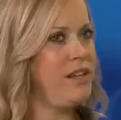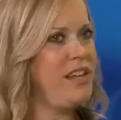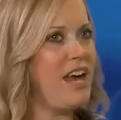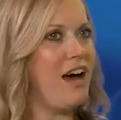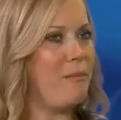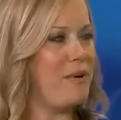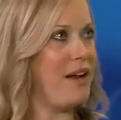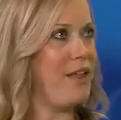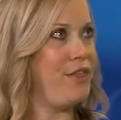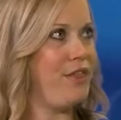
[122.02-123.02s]
Yeah, but
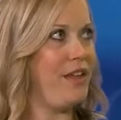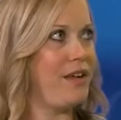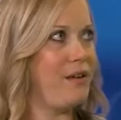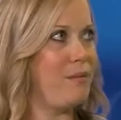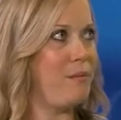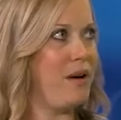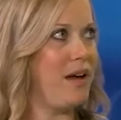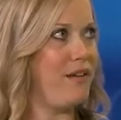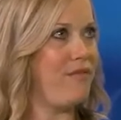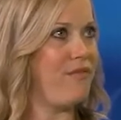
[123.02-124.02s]
I think
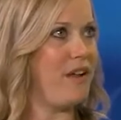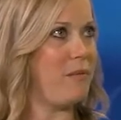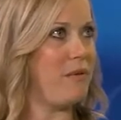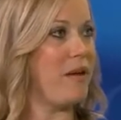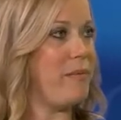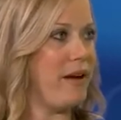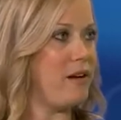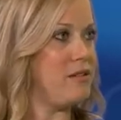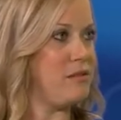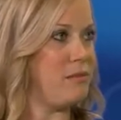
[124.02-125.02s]
my family, my
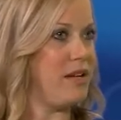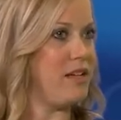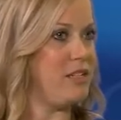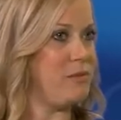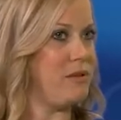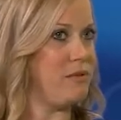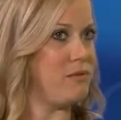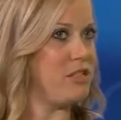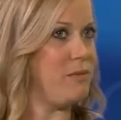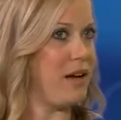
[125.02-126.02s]
parents and my
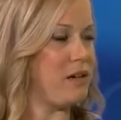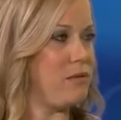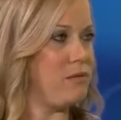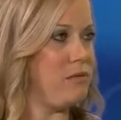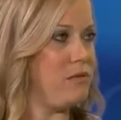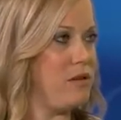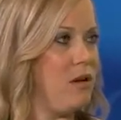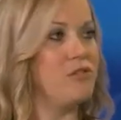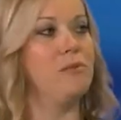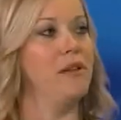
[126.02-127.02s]
husband respect
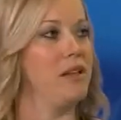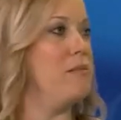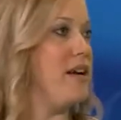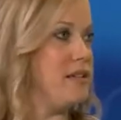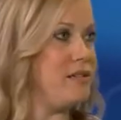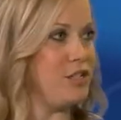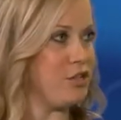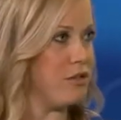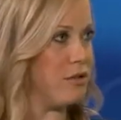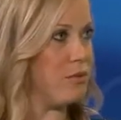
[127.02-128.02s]
ultimately my
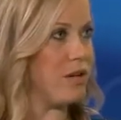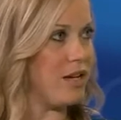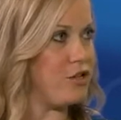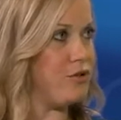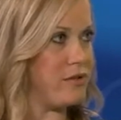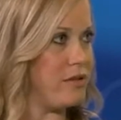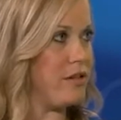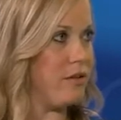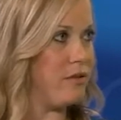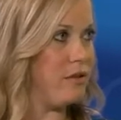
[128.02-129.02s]
decision on what I choose to
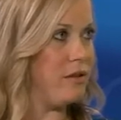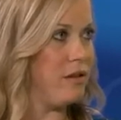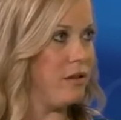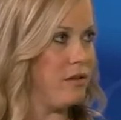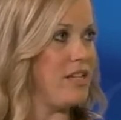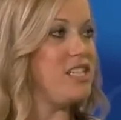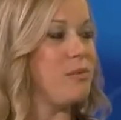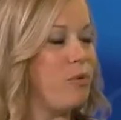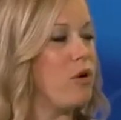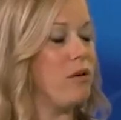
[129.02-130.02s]
do. They
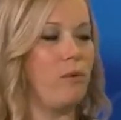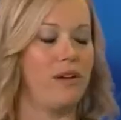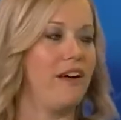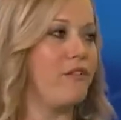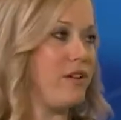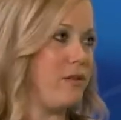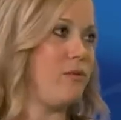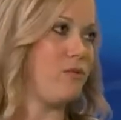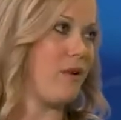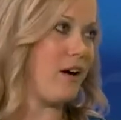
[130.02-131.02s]
support whatever
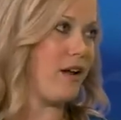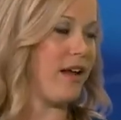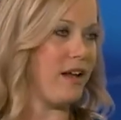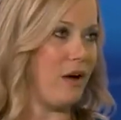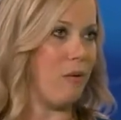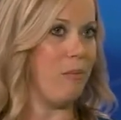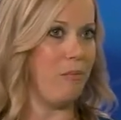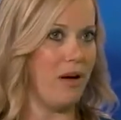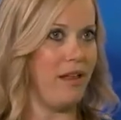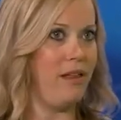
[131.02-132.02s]
route I go,
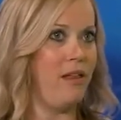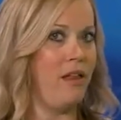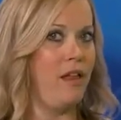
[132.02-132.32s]
but